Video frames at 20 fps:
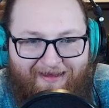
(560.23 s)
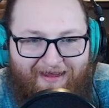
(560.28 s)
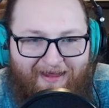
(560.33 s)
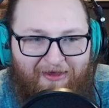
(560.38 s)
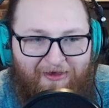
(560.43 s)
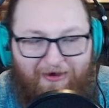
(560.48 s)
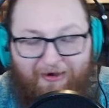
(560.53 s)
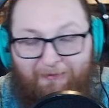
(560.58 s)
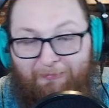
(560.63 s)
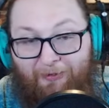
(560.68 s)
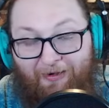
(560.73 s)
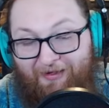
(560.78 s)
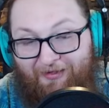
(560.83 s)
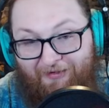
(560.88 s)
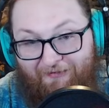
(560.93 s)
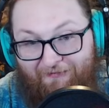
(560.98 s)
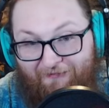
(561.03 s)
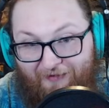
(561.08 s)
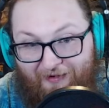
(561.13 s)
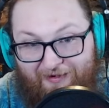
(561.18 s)
You can play the
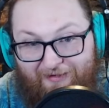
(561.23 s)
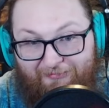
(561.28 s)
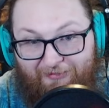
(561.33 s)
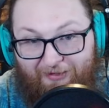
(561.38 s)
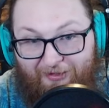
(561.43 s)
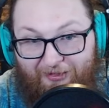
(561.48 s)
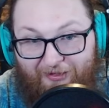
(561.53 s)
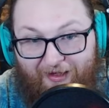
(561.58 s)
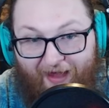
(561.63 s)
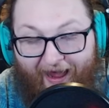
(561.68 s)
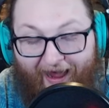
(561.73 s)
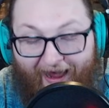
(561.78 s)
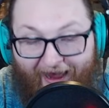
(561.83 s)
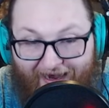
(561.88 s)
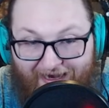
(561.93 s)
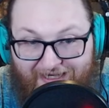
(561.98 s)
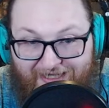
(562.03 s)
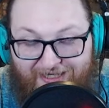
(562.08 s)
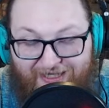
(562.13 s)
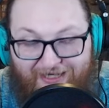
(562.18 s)
Fiendsmith
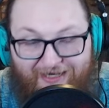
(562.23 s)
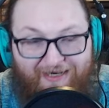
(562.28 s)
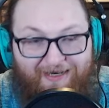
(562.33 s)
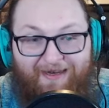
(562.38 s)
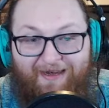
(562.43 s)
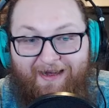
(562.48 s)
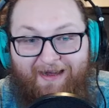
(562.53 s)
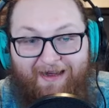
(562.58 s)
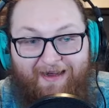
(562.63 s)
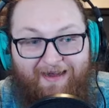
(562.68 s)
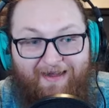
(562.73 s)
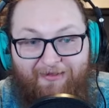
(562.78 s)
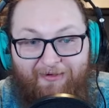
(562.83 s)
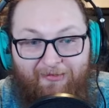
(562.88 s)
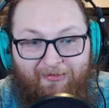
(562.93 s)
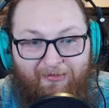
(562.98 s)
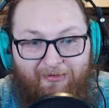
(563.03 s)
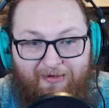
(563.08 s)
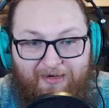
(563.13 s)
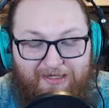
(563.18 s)
Cash.
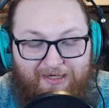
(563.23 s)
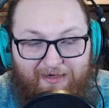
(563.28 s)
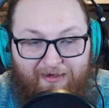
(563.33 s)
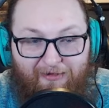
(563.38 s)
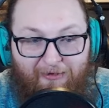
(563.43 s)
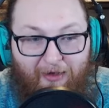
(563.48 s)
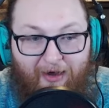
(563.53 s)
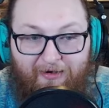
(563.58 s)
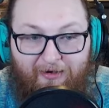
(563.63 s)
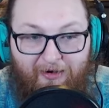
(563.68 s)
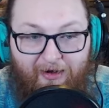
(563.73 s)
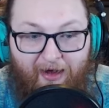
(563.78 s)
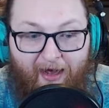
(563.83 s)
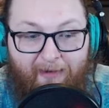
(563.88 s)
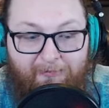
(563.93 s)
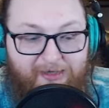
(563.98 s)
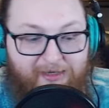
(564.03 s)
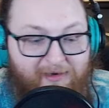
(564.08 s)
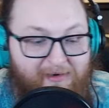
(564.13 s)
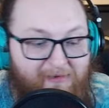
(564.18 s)
There's just a lot of good
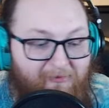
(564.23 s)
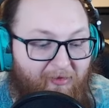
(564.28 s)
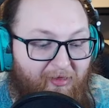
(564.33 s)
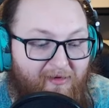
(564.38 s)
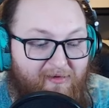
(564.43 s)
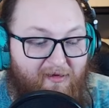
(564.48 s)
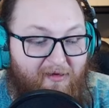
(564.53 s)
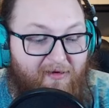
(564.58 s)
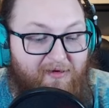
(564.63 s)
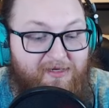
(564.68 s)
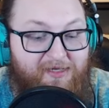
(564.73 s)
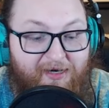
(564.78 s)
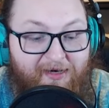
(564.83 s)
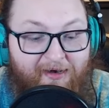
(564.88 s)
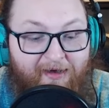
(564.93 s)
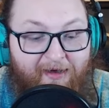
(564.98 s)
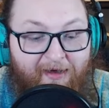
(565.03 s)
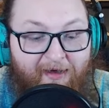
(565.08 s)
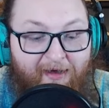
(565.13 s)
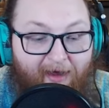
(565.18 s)
options with this engine.
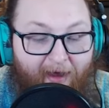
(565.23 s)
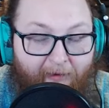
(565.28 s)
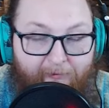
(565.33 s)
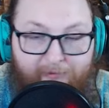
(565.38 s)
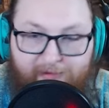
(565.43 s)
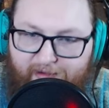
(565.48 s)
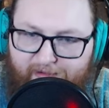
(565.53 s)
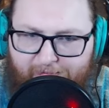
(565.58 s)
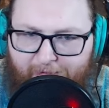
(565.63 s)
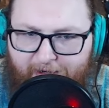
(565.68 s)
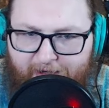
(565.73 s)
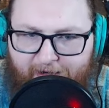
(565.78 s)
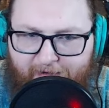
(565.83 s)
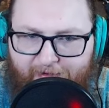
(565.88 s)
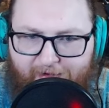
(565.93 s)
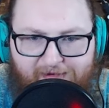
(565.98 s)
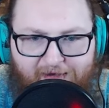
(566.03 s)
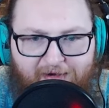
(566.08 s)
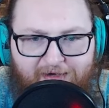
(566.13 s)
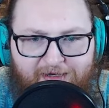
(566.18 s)
I was expecting
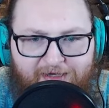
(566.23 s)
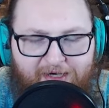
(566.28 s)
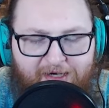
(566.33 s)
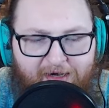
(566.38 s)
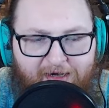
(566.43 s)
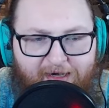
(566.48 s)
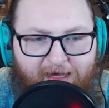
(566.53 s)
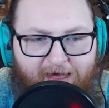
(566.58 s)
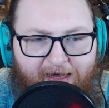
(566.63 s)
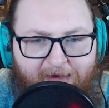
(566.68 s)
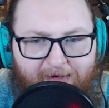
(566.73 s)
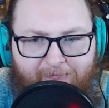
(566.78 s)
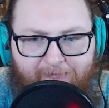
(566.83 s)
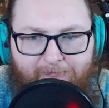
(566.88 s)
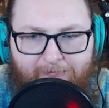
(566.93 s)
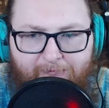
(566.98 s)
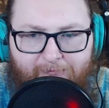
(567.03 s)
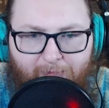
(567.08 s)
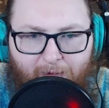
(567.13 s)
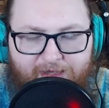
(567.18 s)
this engine to take
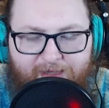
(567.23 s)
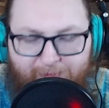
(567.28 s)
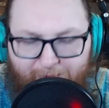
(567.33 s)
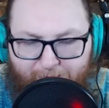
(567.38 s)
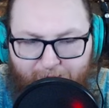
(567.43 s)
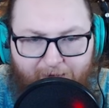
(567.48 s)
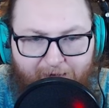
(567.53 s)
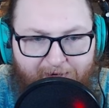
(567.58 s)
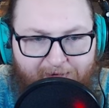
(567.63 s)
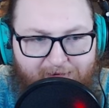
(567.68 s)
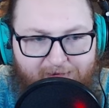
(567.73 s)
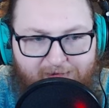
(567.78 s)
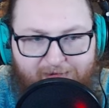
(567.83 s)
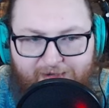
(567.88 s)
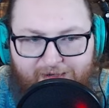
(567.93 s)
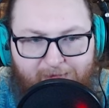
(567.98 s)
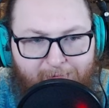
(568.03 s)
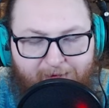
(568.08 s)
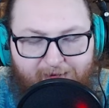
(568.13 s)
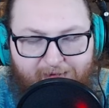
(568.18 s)
multiple hits
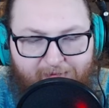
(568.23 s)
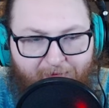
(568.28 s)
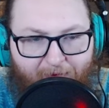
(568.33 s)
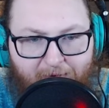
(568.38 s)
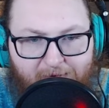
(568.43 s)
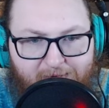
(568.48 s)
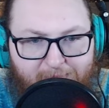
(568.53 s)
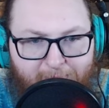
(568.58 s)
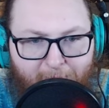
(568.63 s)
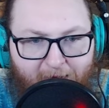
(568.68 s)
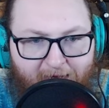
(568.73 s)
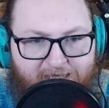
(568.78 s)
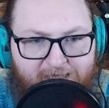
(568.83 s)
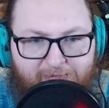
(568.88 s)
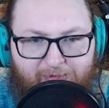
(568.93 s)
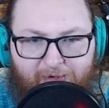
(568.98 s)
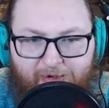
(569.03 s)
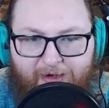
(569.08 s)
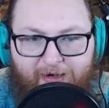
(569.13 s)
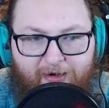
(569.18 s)
just because of how
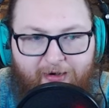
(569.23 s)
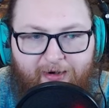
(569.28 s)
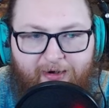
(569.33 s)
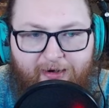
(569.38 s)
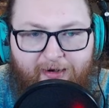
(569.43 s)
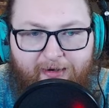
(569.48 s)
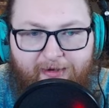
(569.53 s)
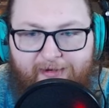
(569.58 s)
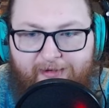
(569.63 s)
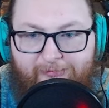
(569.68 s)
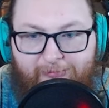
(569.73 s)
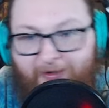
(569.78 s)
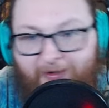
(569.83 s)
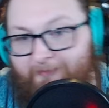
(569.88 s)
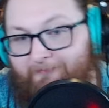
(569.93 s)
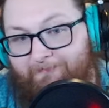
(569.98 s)
splashable and good it is, but